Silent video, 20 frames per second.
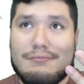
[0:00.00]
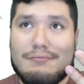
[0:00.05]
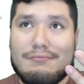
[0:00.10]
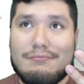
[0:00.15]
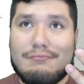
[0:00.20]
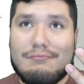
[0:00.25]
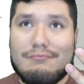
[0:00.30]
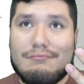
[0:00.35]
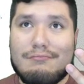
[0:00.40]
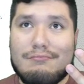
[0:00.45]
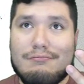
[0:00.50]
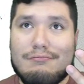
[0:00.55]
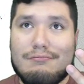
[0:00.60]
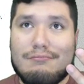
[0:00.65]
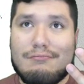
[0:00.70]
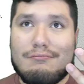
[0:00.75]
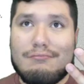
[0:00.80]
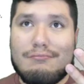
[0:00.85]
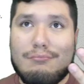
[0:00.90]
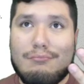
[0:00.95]

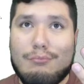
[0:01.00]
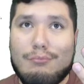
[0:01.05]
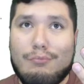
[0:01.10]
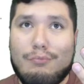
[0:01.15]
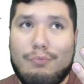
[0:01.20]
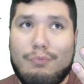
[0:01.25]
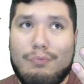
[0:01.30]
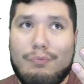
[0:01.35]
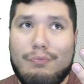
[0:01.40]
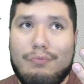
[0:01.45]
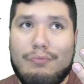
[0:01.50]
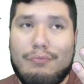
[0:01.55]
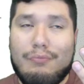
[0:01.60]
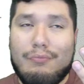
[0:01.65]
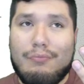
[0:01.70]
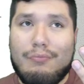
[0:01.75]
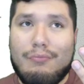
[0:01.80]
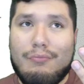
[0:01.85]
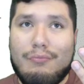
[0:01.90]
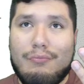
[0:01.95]

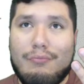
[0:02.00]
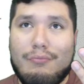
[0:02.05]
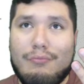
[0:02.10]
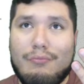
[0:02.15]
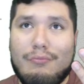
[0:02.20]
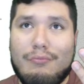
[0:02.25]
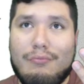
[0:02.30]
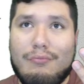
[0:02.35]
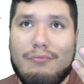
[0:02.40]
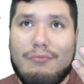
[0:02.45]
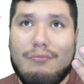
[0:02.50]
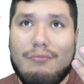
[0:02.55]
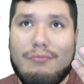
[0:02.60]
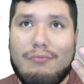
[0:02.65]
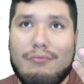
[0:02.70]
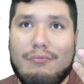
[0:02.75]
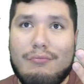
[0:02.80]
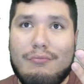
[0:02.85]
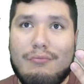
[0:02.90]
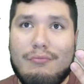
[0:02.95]

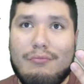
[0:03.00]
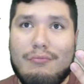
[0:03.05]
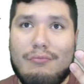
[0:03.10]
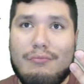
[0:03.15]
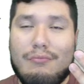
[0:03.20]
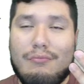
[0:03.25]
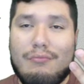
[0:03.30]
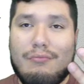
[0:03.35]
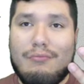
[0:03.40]
(no one is talking)